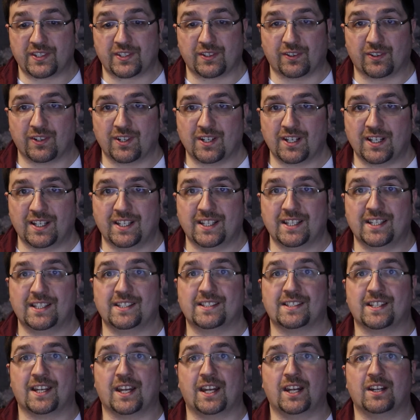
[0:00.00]
the story
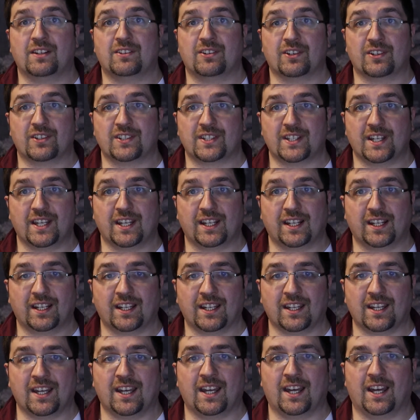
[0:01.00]
is
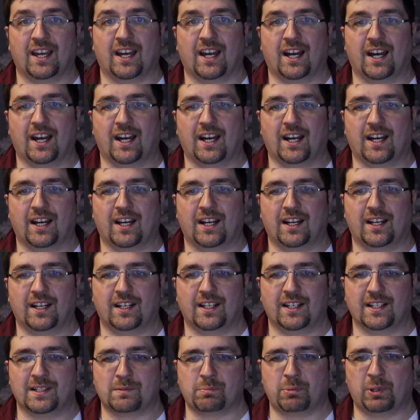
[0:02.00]
interesting.
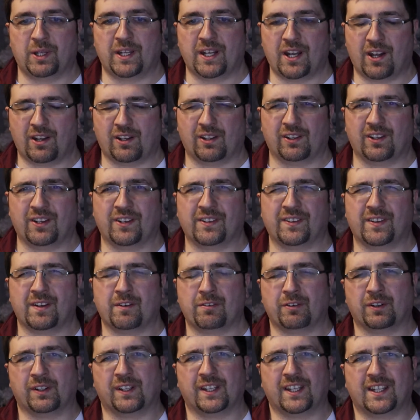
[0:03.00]
It's played out a little
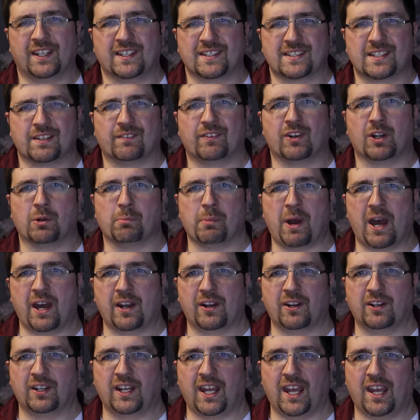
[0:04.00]
differently than some of your
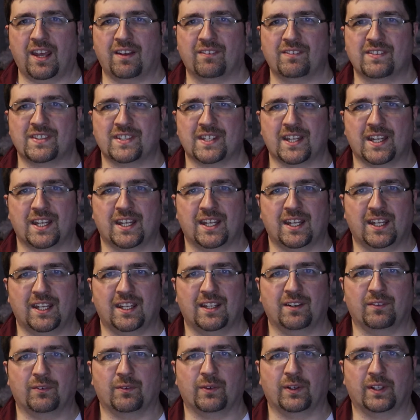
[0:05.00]
modern games.
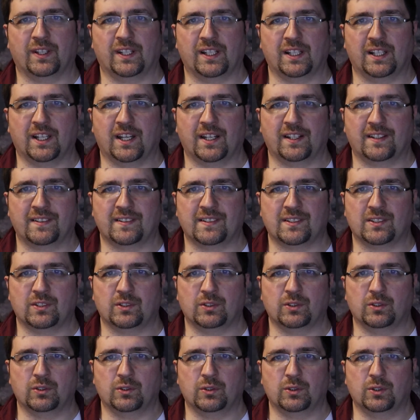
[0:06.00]
They really like
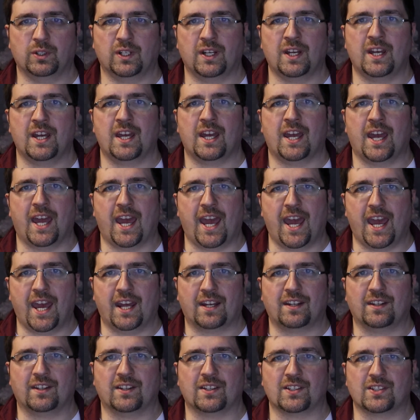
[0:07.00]
to
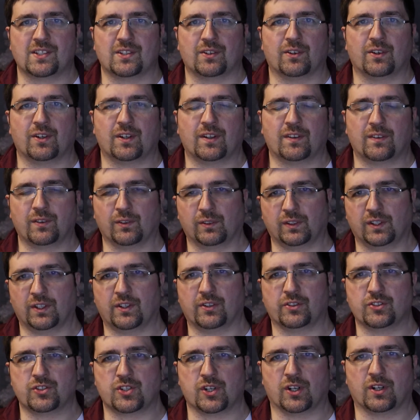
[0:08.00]
add to the story through
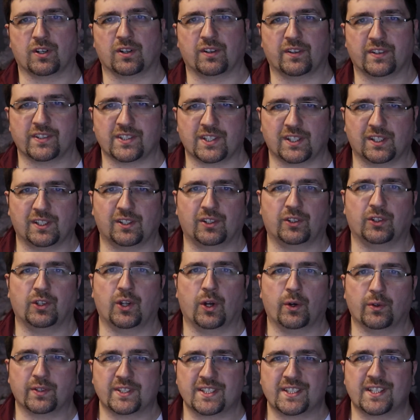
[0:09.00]
little journals and little
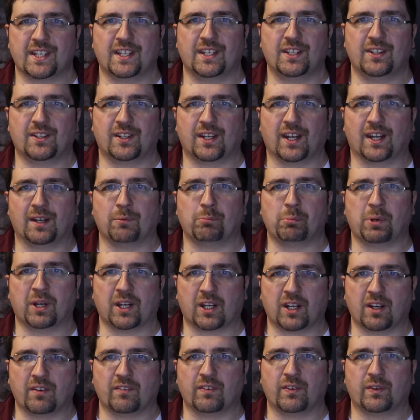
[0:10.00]
notes that you kind of
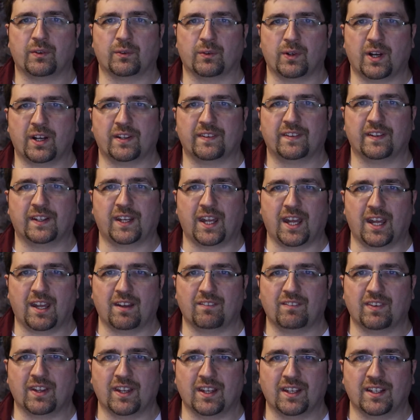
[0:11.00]
pick up throughout the
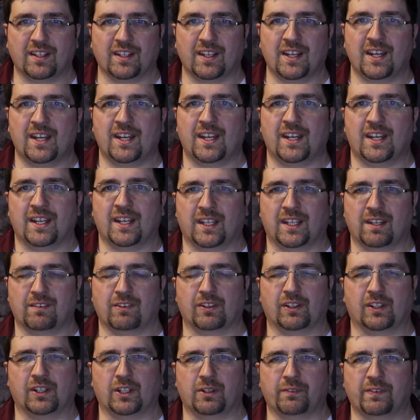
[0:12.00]
game that
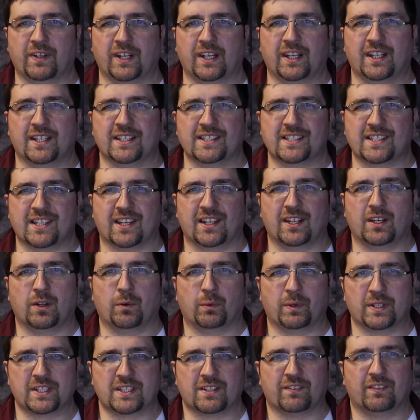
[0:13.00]
give you a little bit of insight
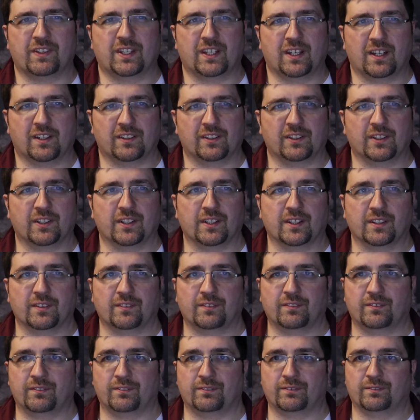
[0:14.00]
into what some of the
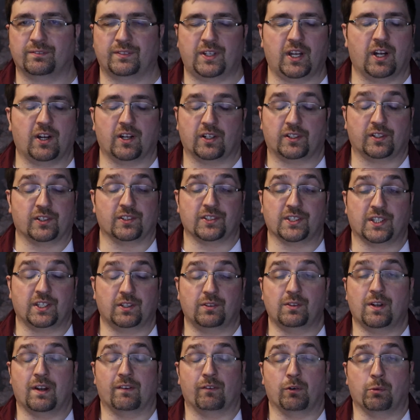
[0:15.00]
other characters that
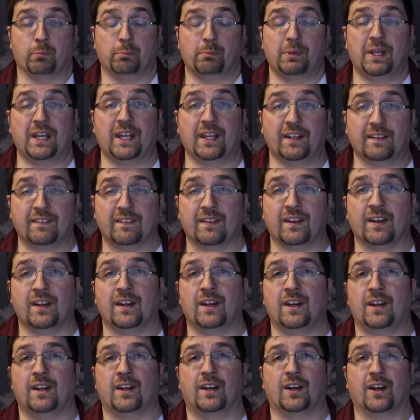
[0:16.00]
you never meet
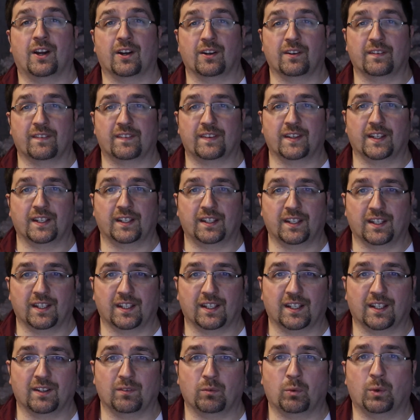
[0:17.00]
are
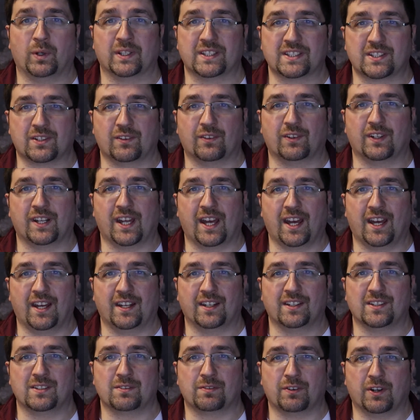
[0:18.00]
thinking and what's going
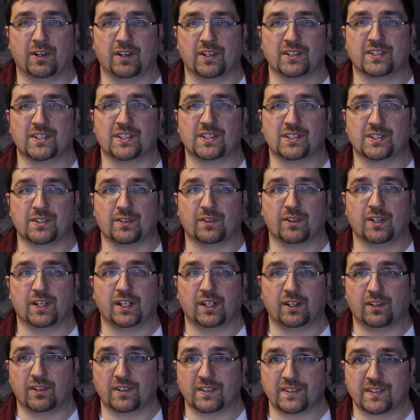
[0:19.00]
on as far as the
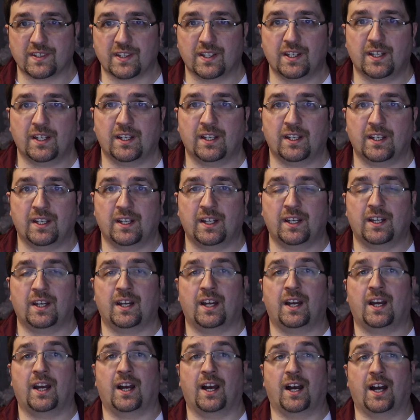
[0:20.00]
story goes.
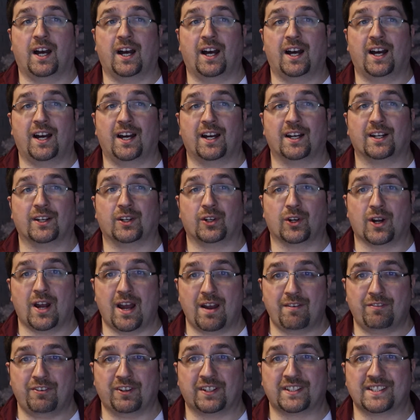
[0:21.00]

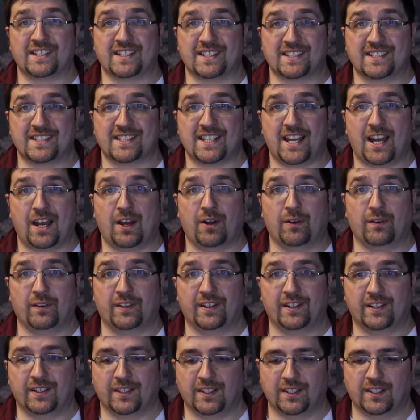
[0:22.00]
Graphics and
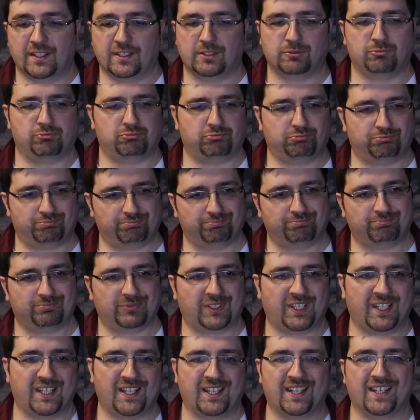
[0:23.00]
sound.
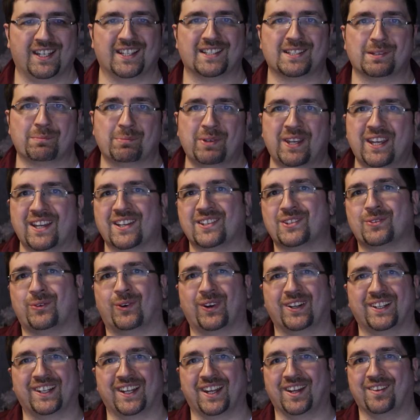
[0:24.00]
It's a
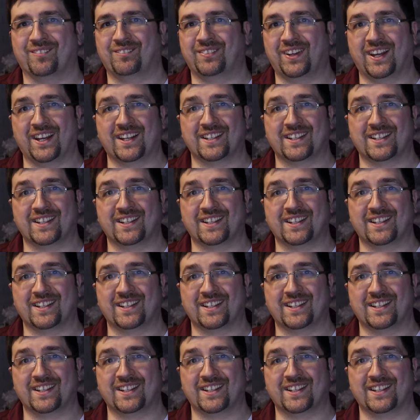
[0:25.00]
PS1 game,